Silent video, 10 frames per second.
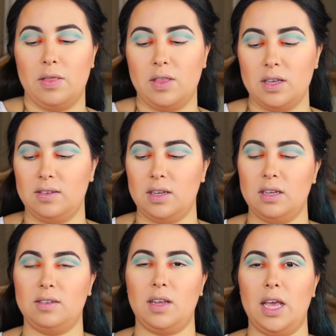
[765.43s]
This
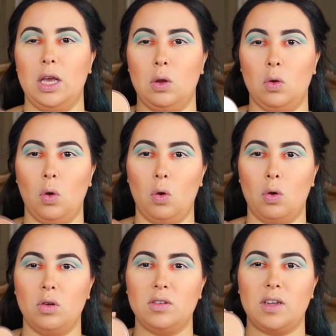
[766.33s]
is a
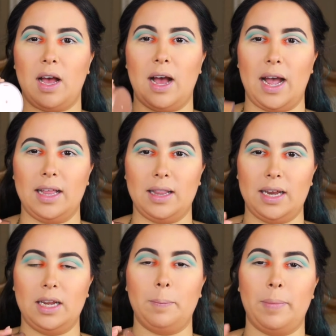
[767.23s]
gold
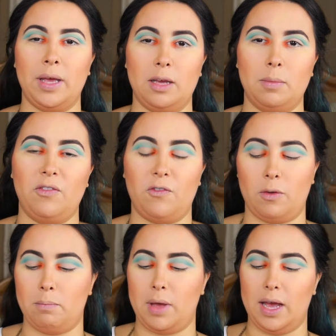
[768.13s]
highlighting pigment
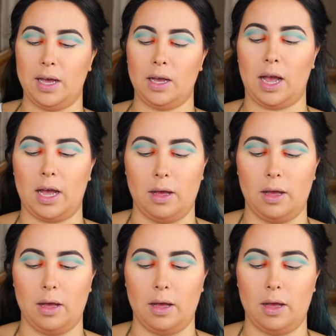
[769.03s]
from MAC.